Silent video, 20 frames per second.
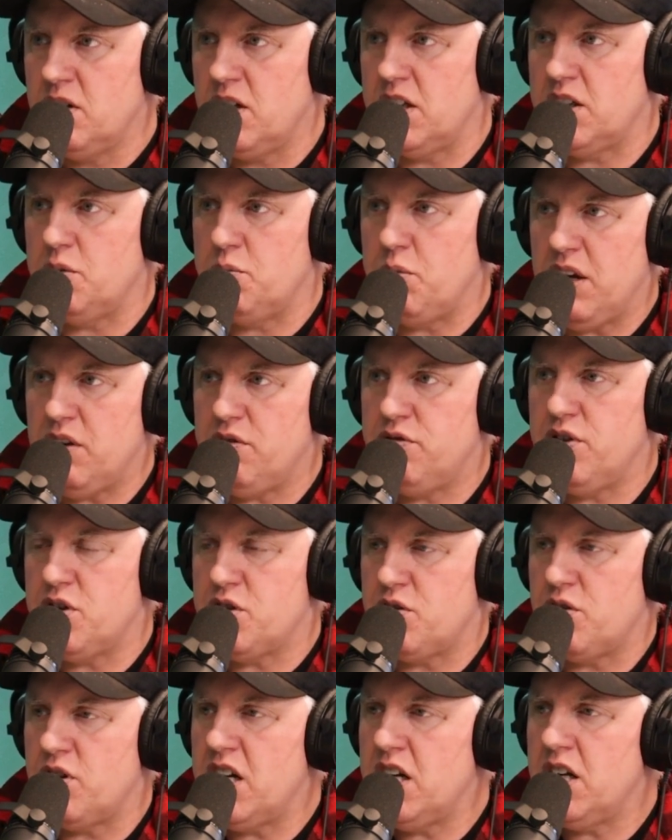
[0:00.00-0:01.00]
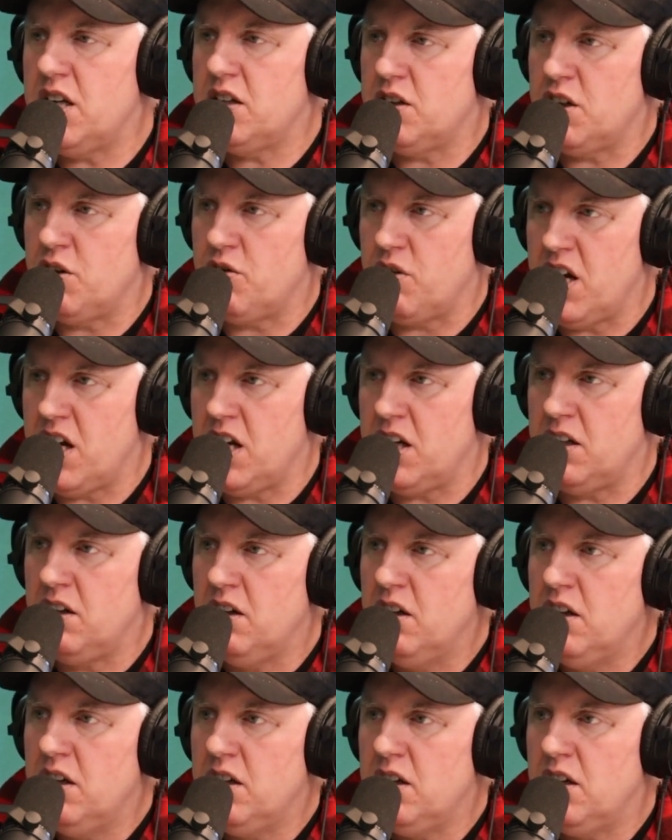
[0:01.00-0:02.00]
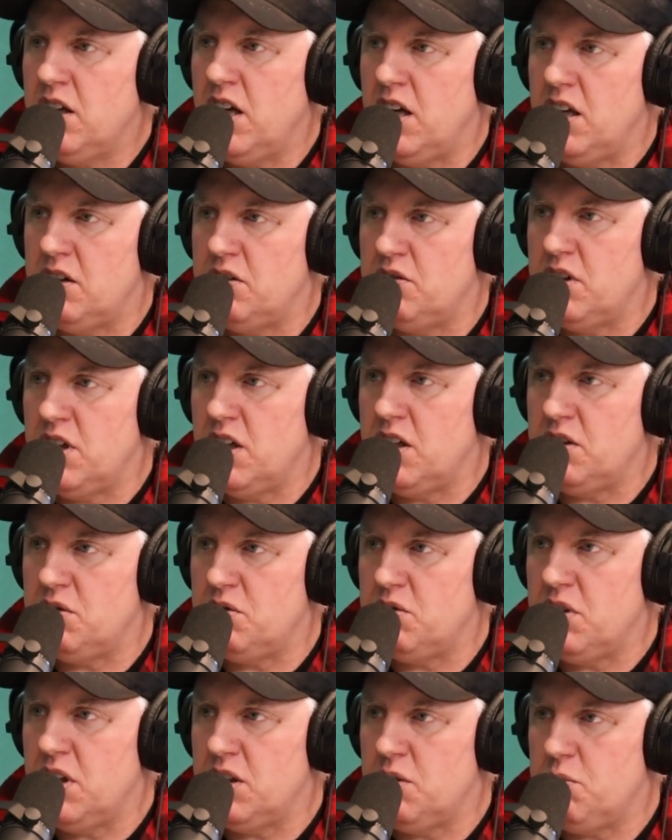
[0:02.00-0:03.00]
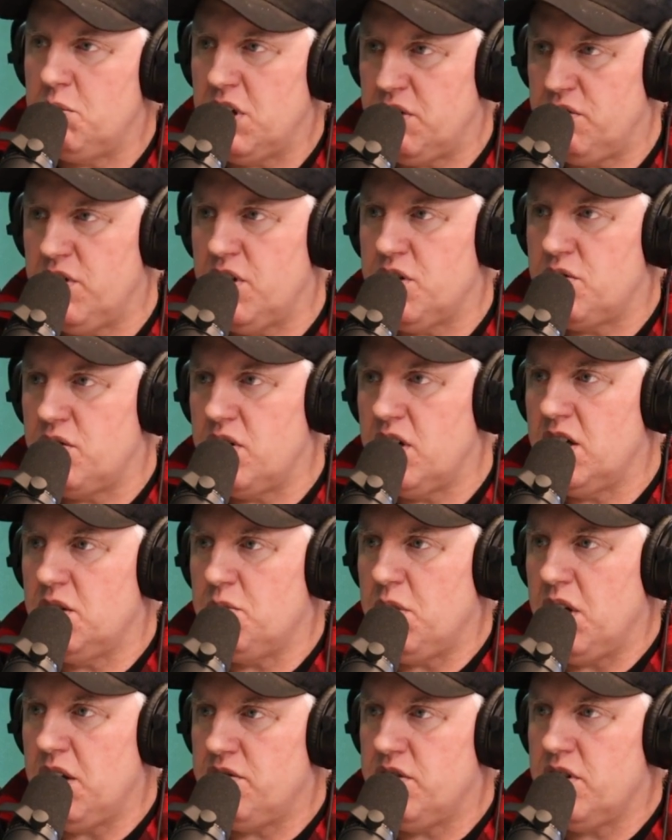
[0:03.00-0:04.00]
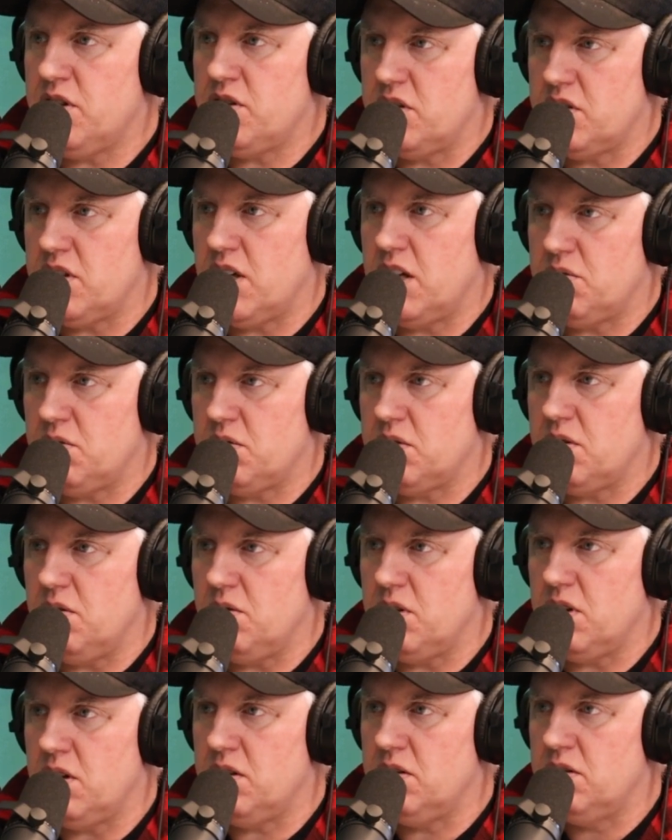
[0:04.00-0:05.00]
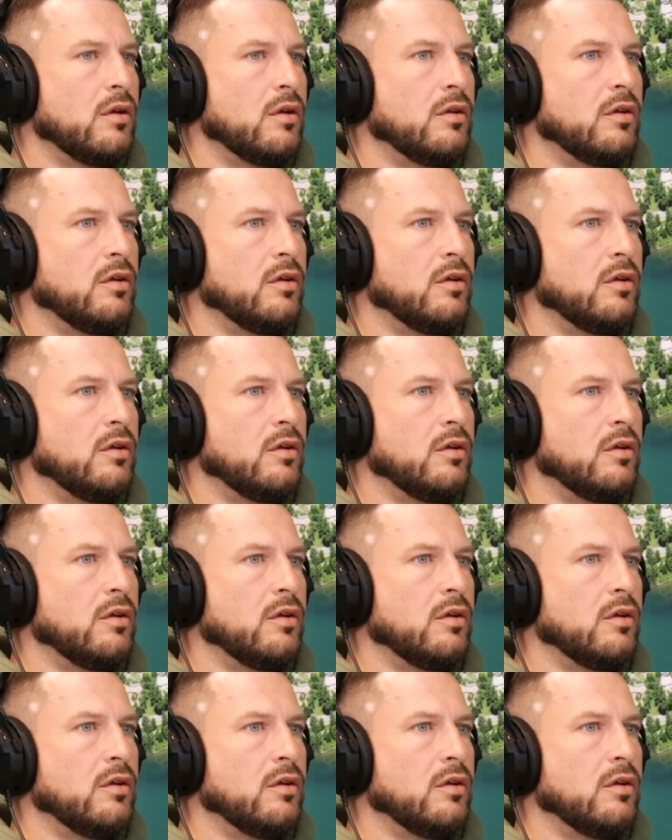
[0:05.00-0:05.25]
Like the bait fish are eating the green, and the big fish are eating the bait fish. Is that what's going on?